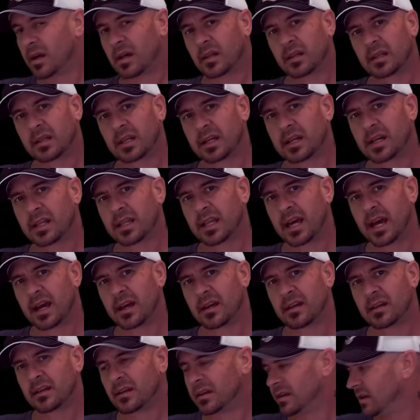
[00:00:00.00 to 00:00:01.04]
Click on
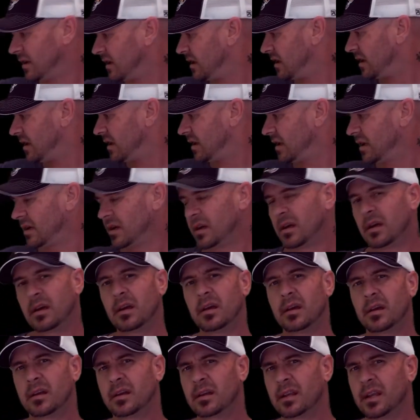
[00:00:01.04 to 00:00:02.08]
that.
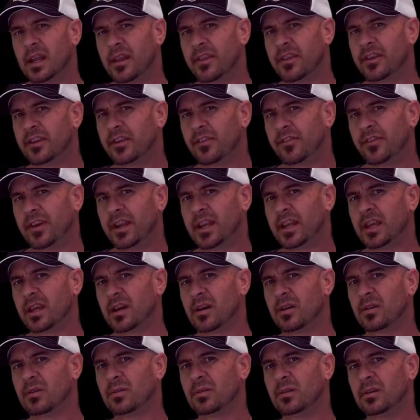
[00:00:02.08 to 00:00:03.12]
Now this
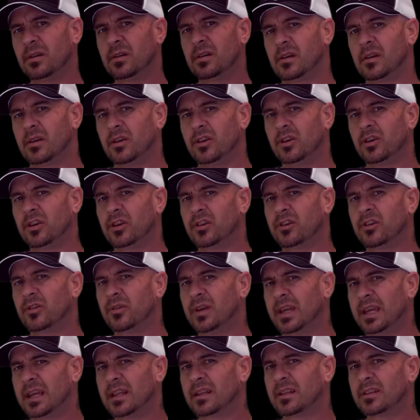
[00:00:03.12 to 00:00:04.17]
video, you could do
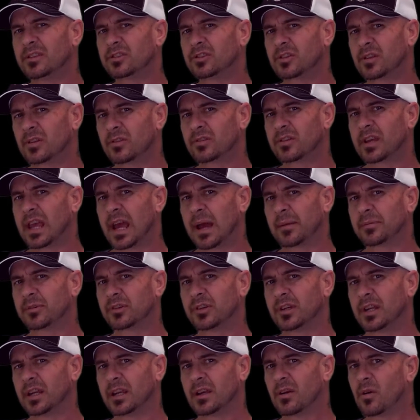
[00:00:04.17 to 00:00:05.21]
English closed
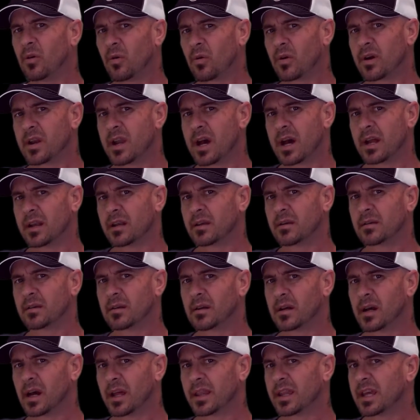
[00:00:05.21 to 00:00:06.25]
captioning or none.
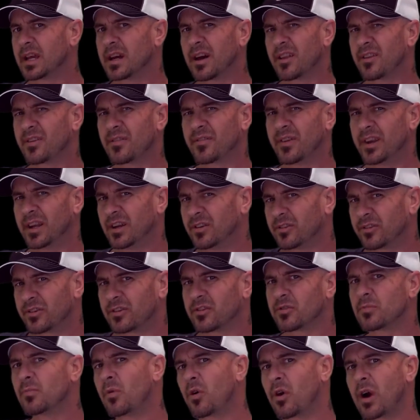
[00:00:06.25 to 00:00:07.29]
I think other videos there's
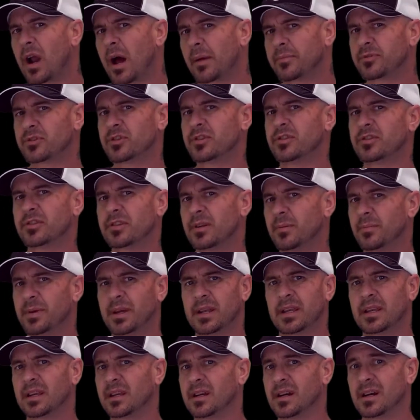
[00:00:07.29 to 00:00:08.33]
more options
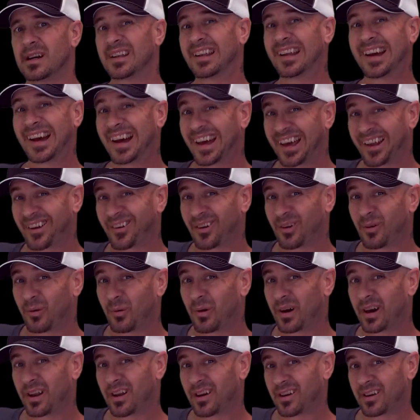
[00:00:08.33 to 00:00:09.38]
depending on, I don't know
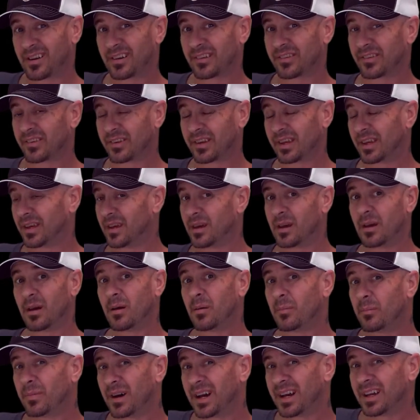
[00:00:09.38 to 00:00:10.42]
what, honestly.
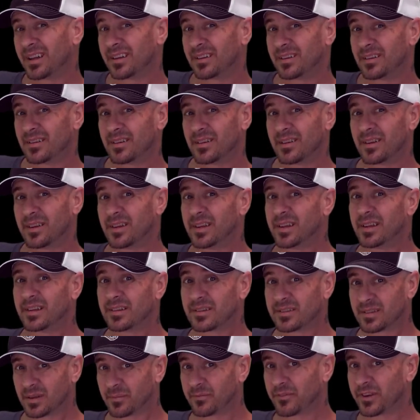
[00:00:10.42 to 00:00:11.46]
But
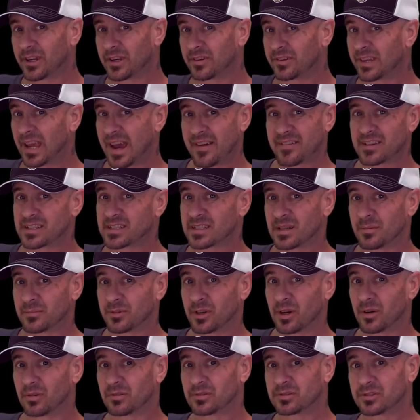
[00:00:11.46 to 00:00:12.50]
some videos have it, some
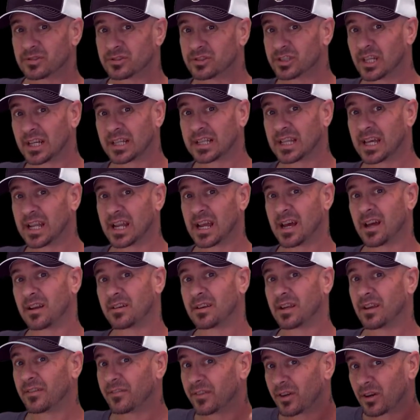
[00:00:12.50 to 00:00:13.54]
don't. Check that out
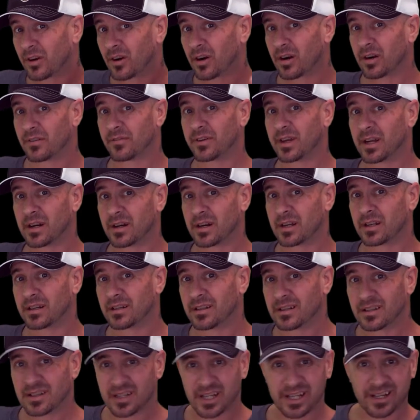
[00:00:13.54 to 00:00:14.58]
if you're hard of hearing,
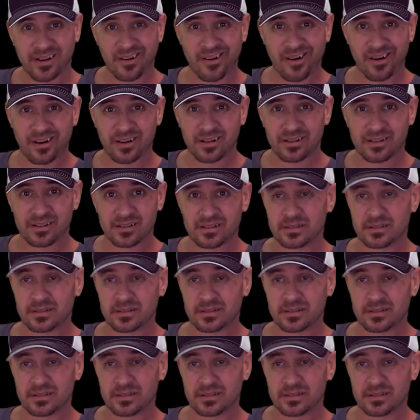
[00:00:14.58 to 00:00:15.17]
like art.